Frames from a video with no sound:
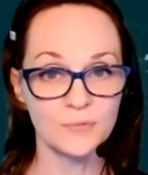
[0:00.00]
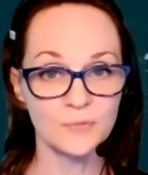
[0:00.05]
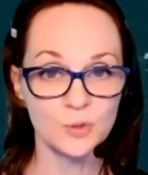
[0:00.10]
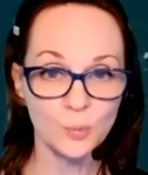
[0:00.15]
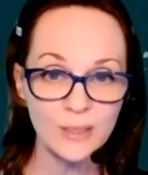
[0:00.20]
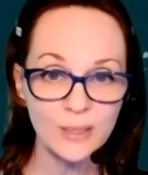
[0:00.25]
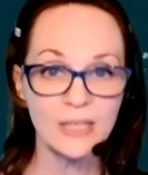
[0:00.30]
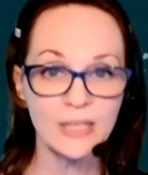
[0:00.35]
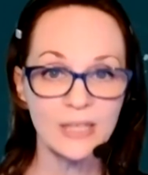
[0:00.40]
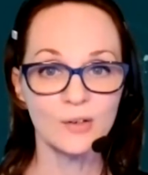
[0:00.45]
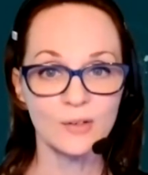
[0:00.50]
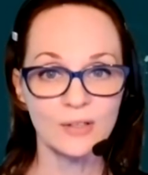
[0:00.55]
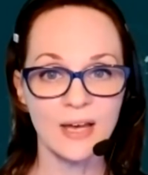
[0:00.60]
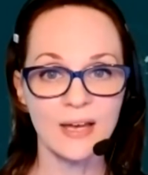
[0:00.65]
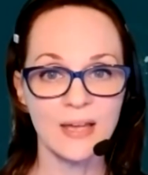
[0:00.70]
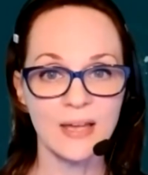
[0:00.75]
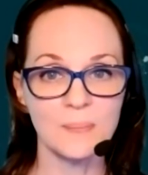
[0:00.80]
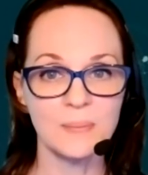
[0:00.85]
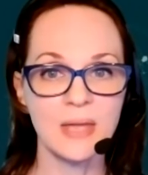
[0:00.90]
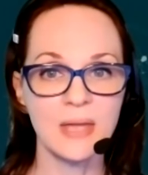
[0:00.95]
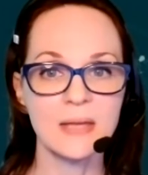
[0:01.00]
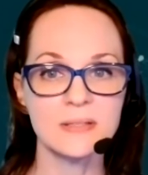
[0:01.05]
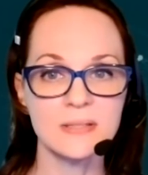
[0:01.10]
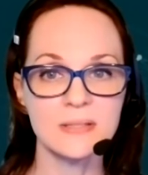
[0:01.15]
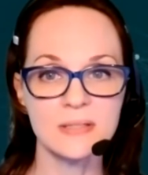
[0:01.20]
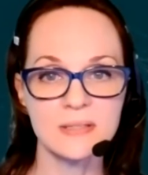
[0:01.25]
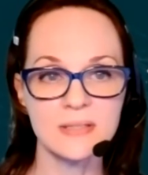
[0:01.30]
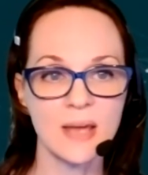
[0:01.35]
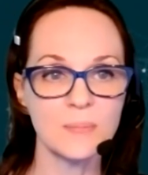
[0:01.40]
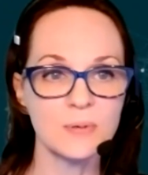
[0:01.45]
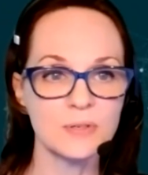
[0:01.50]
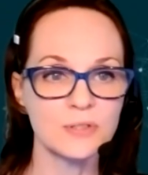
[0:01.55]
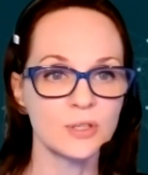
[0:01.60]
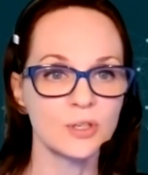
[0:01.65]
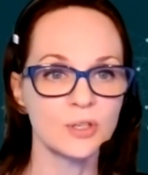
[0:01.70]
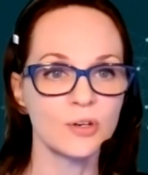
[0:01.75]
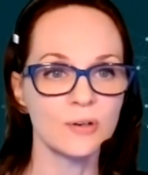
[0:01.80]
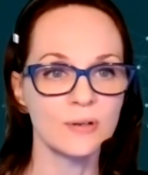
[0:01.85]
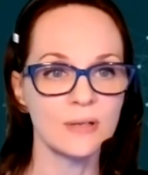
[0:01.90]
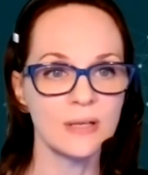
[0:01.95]
we here at IIBA see
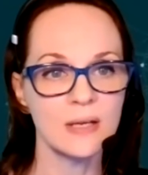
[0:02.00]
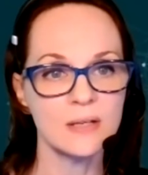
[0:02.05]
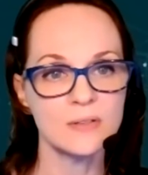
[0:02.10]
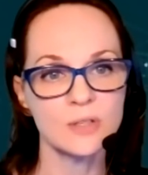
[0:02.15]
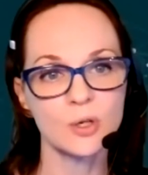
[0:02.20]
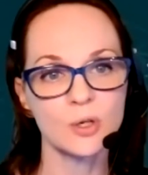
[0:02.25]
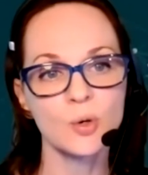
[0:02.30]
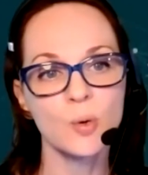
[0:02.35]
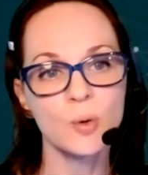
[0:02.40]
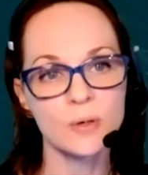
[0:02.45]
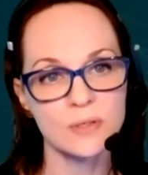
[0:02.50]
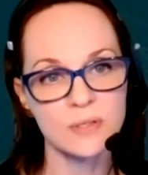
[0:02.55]
cybersecurity as a core